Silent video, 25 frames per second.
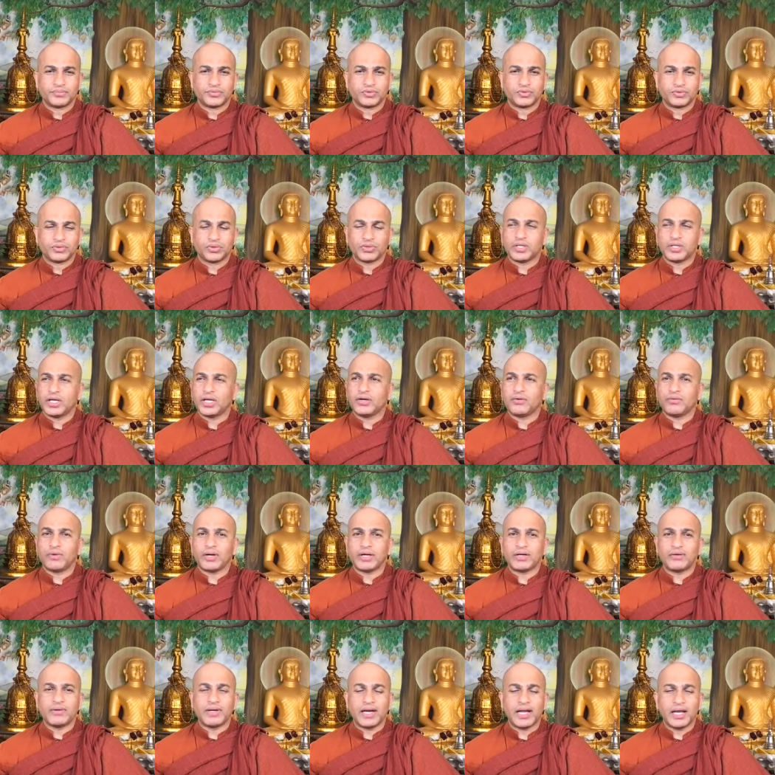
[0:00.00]
so then
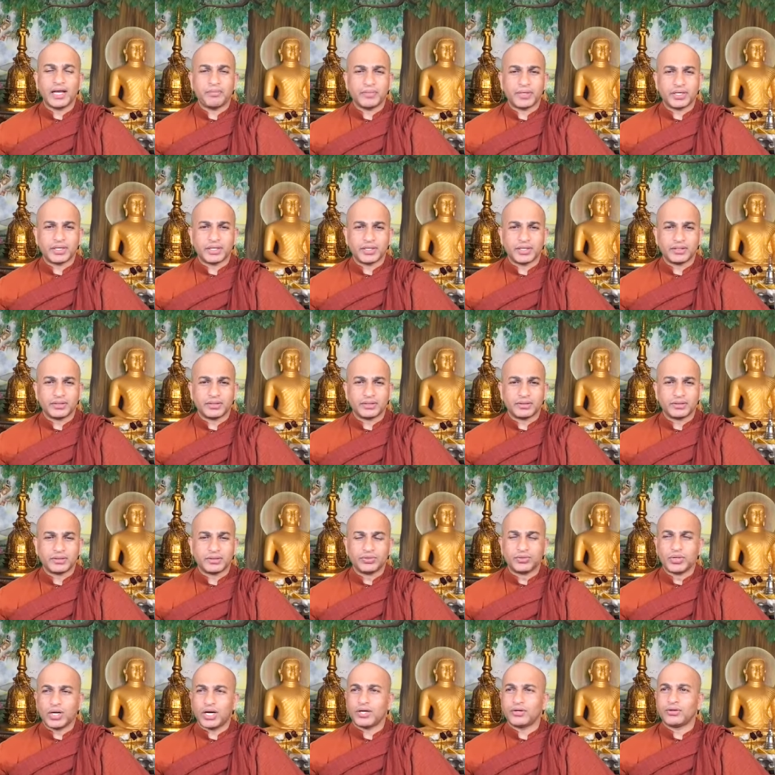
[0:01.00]
what will happen
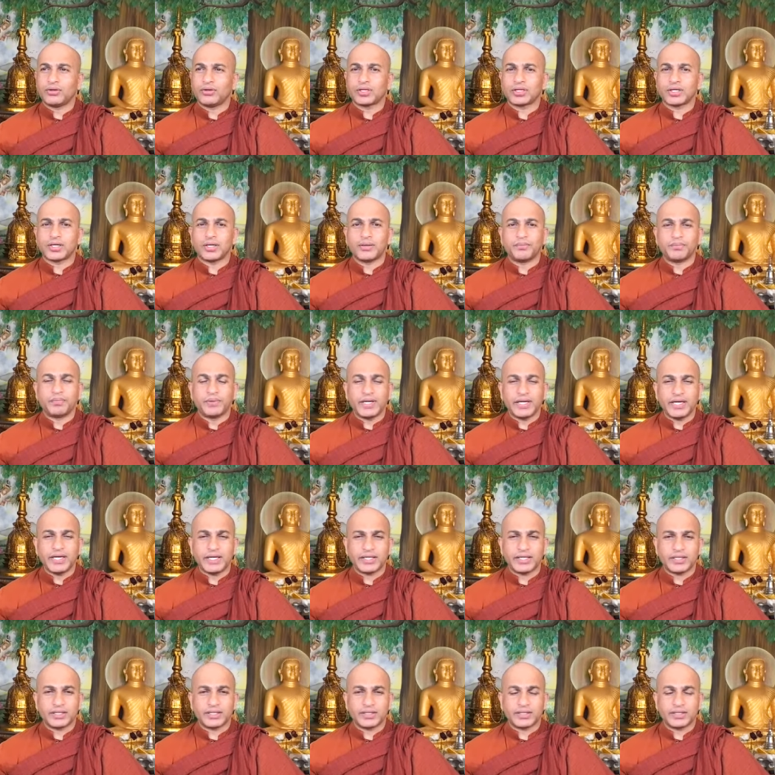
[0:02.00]
you are not
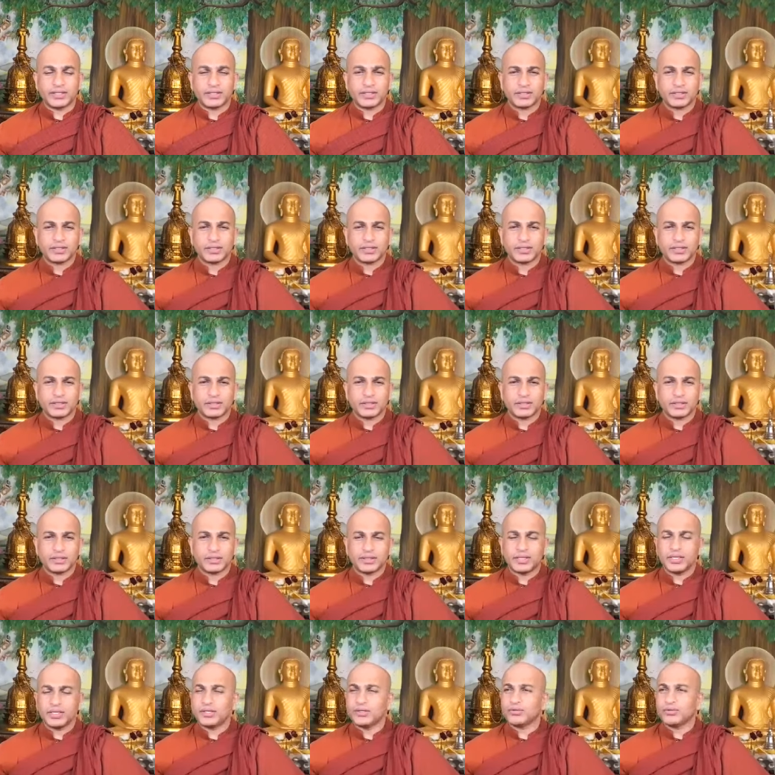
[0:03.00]
complete
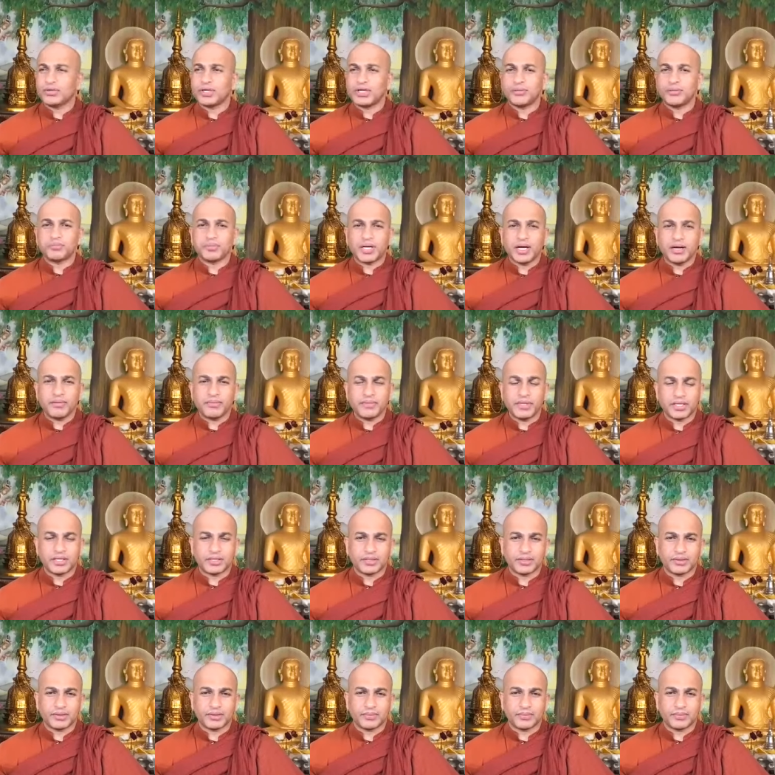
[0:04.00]
then you keep coming